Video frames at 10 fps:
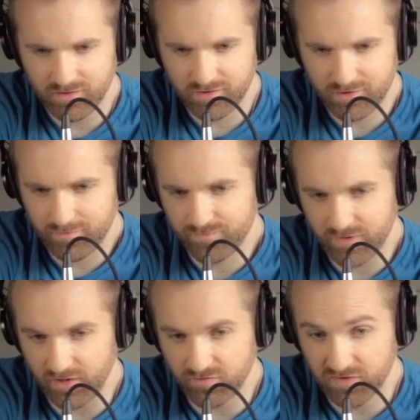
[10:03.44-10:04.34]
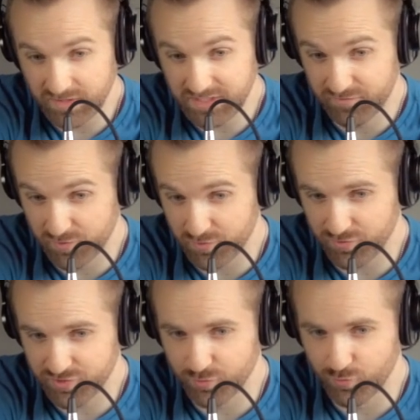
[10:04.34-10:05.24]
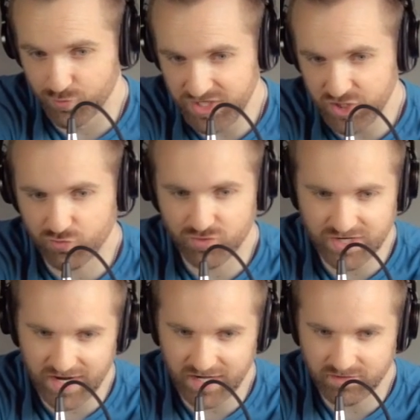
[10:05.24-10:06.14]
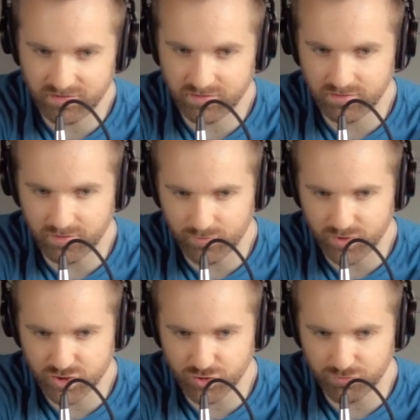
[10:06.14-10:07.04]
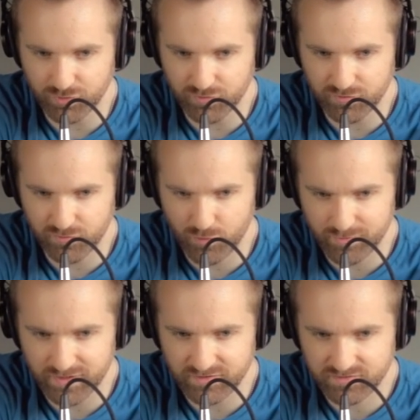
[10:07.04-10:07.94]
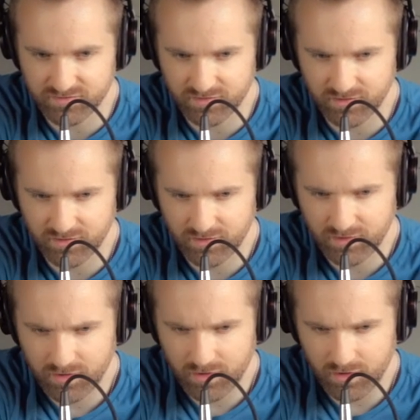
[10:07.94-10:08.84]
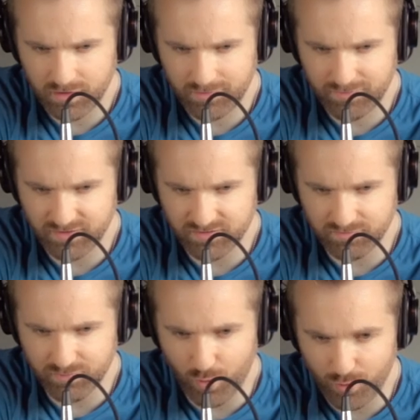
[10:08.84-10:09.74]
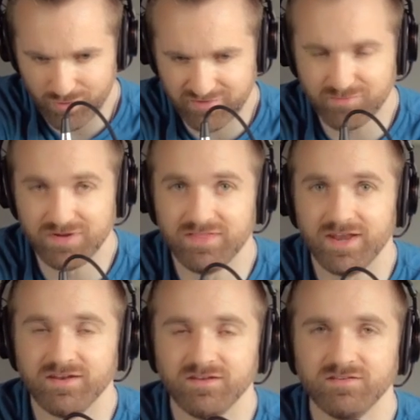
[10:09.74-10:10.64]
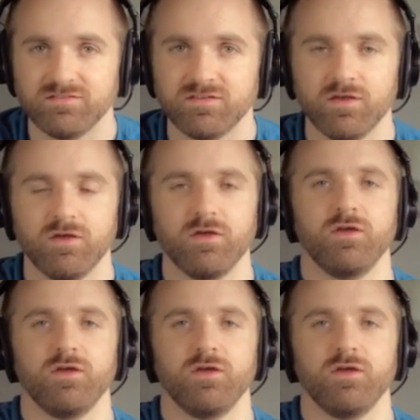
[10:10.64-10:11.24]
It's very difficult to recreate an original performance, but it's important to me that it is